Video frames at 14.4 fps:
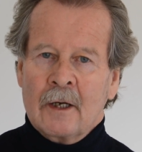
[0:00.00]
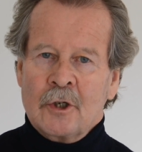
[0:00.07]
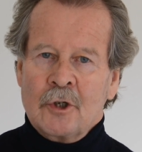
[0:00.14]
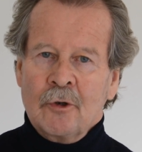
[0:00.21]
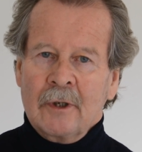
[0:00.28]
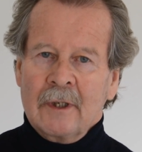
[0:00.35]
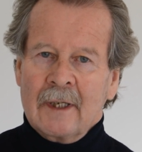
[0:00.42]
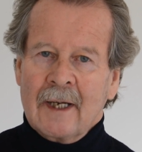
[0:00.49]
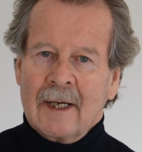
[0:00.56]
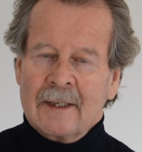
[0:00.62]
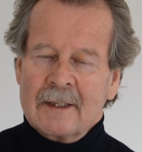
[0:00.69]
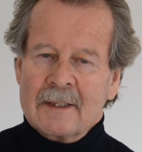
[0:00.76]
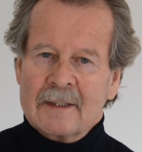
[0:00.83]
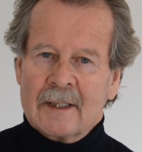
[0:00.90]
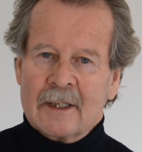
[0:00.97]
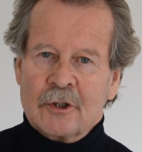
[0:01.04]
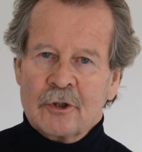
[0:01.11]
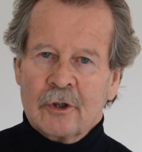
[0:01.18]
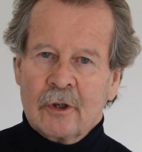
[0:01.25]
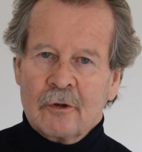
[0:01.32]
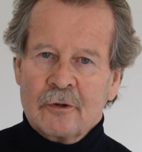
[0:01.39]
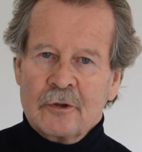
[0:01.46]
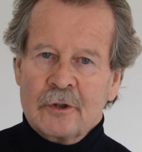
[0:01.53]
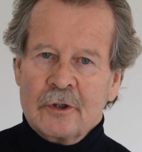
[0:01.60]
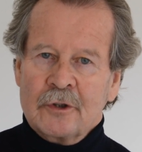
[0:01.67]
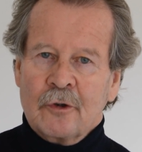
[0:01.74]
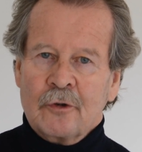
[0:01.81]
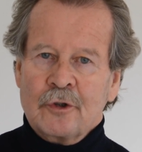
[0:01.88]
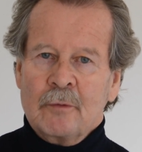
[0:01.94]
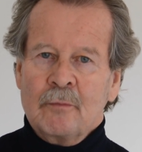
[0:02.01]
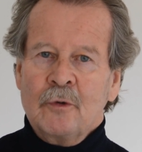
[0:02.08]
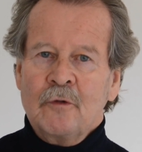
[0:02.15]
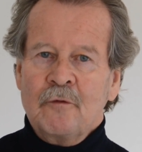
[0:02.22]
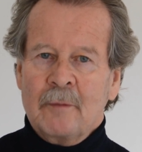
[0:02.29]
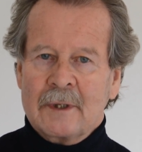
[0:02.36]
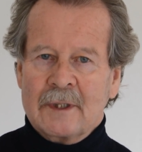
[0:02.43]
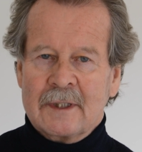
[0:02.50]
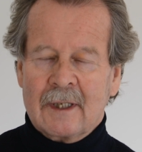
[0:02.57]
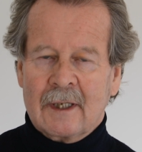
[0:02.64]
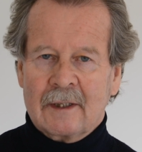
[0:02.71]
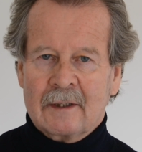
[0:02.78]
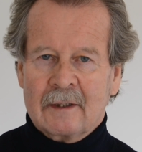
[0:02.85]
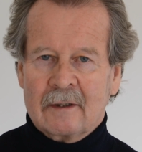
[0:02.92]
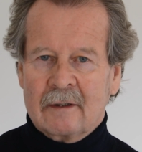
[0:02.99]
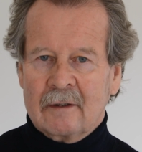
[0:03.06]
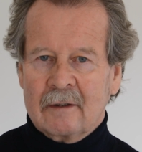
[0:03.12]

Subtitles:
During the 19th century also the social movement started.